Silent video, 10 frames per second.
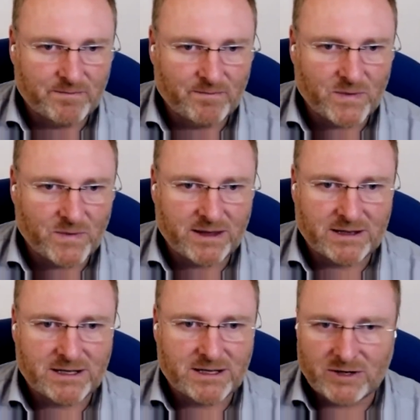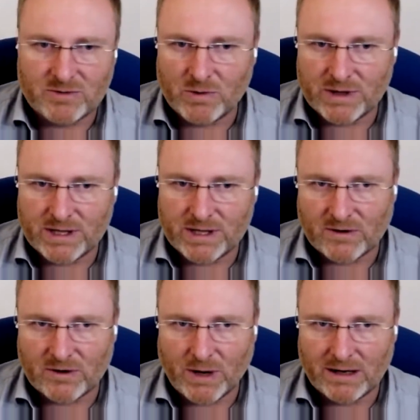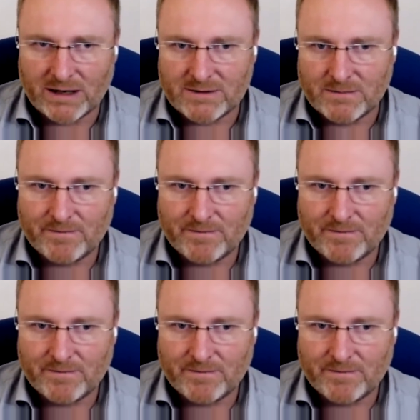I think it's still going to be with us for a while yet.